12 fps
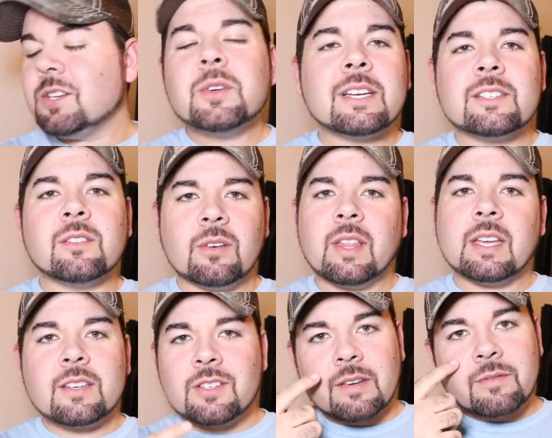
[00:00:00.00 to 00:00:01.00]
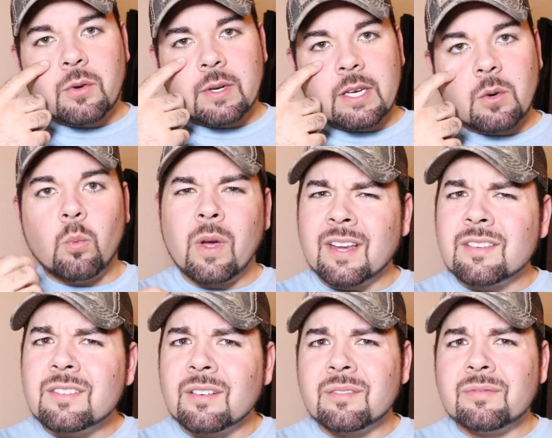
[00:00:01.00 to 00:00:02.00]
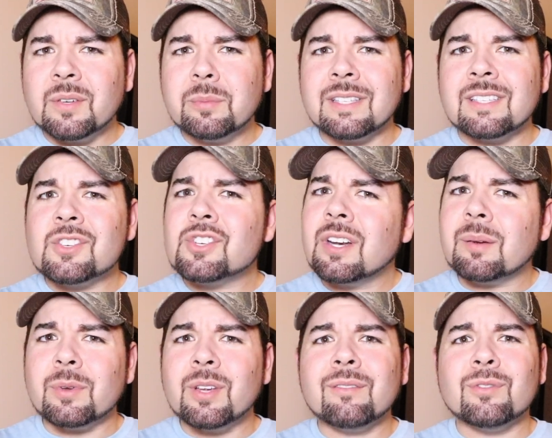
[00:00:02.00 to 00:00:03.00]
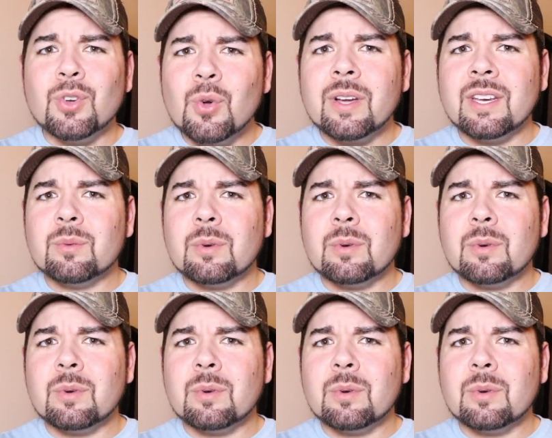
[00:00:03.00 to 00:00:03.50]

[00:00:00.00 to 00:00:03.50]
you guys don't know that because you have no idea when I started filming this. Shut up, you have no idea